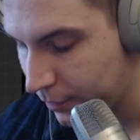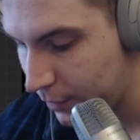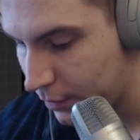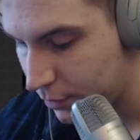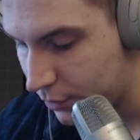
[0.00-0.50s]

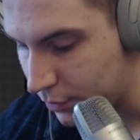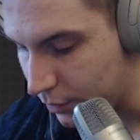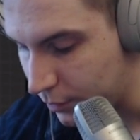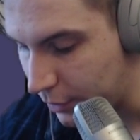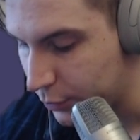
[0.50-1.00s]

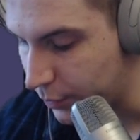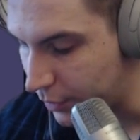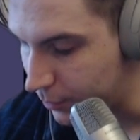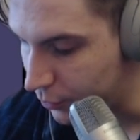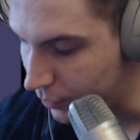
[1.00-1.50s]
So that's what
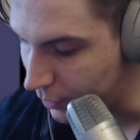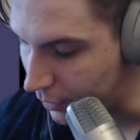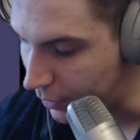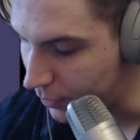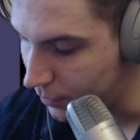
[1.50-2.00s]
I'm doing
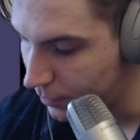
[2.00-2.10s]
now.